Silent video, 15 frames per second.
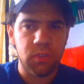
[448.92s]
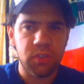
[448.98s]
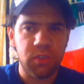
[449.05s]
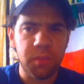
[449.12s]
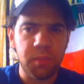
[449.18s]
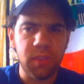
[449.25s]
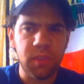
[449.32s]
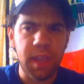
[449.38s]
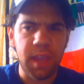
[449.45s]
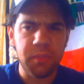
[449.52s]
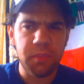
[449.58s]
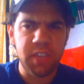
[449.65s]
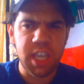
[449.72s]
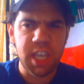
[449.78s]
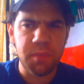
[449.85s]

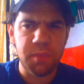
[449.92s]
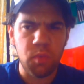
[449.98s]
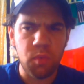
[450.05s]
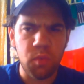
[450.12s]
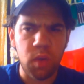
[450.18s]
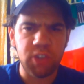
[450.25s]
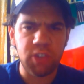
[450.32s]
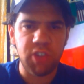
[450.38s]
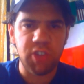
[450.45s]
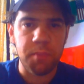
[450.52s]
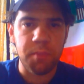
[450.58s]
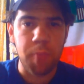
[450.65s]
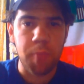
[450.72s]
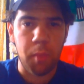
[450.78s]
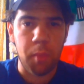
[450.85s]
Sometimes he's been
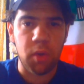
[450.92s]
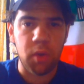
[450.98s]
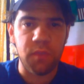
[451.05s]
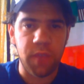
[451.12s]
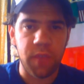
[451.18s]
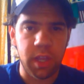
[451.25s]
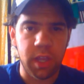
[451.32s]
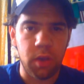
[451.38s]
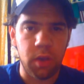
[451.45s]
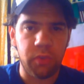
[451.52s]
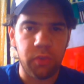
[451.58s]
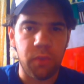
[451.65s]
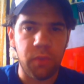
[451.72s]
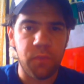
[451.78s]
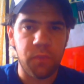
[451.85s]
watching memory
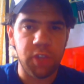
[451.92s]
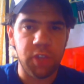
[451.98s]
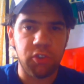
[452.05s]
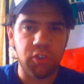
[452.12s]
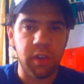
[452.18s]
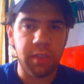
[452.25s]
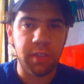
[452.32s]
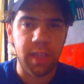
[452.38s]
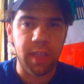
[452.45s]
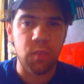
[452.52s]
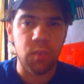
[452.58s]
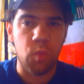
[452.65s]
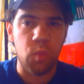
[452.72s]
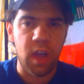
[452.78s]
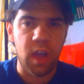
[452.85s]
videos that feature his
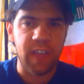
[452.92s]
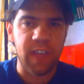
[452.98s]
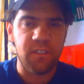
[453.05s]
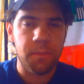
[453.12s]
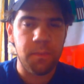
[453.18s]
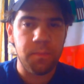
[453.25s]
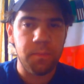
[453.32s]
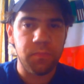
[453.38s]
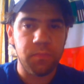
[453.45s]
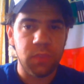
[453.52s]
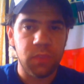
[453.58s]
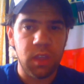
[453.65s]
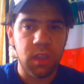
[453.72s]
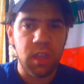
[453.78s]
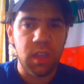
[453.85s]
late wife.
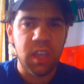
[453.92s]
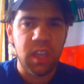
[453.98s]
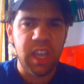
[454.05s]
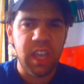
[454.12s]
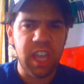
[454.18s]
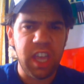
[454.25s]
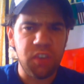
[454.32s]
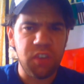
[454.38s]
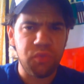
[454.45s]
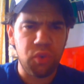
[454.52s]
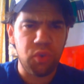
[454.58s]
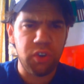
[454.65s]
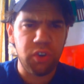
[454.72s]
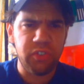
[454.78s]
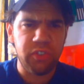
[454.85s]
And of
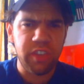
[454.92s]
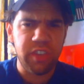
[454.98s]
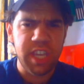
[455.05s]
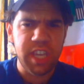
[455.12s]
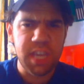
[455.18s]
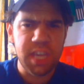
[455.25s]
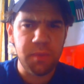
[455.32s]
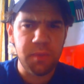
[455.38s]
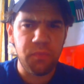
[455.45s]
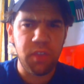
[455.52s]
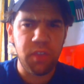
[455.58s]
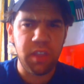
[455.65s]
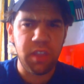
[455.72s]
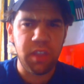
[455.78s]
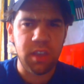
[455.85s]
course, he's been
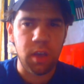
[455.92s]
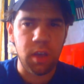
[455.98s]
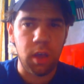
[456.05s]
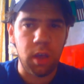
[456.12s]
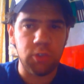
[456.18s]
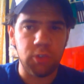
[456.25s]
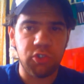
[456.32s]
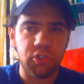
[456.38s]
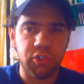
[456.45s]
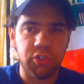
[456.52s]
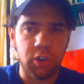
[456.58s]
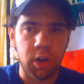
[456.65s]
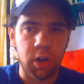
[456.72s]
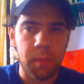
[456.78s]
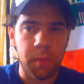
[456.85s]
feeling
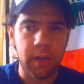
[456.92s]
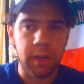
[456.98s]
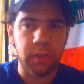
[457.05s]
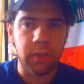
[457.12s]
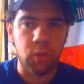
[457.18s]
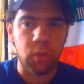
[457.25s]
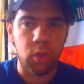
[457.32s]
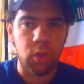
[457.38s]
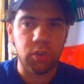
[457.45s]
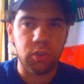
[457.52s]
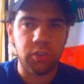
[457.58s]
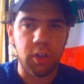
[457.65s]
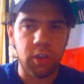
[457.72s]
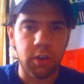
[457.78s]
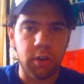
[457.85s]
unsure about his older
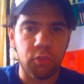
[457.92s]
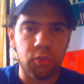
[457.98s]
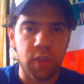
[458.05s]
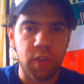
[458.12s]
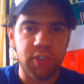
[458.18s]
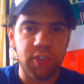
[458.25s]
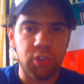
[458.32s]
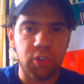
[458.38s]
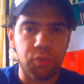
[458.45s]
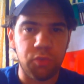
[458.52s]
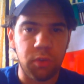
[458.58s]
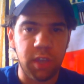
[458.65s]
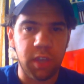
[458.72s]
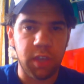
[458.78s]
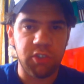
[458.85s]
daughter Rachel's
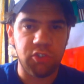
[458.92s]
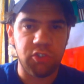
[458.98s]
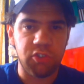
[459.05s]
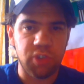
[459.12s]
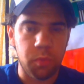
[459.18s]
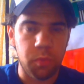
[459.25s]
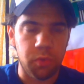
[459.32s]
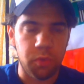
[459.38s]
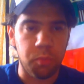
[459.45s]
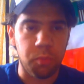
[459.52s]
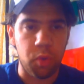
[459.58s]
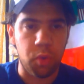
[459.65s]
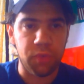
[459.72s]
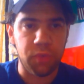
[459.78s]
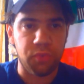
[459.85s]
relationship with her
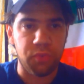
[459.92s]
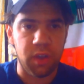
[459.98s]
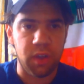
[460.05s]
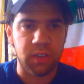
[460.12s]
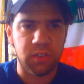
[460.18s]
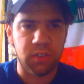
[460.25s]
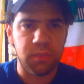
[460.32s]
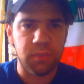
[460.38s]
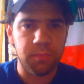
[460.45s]
boyfriend.